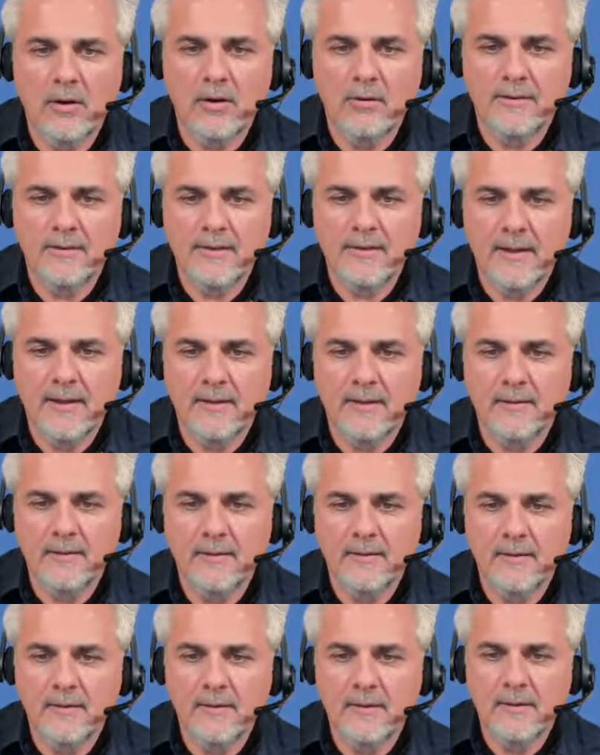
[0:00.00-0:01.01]
on send,
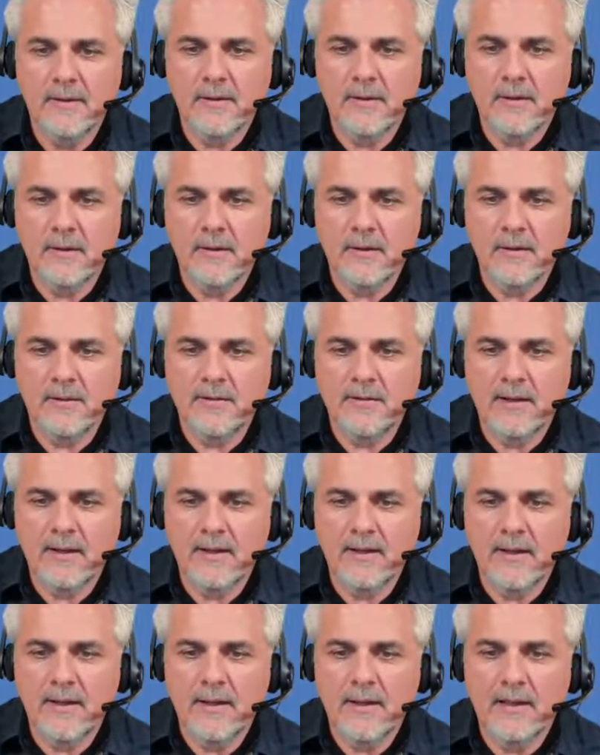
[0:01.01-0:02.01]

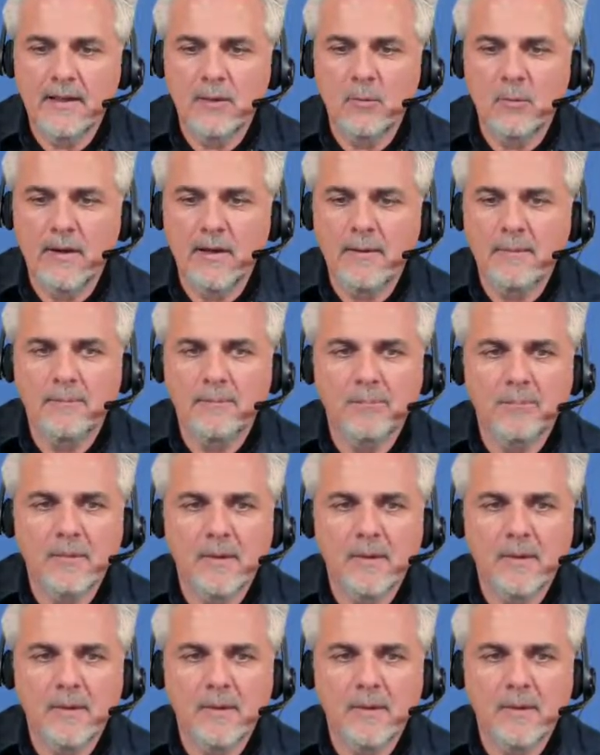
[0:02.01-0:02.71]
send anyway,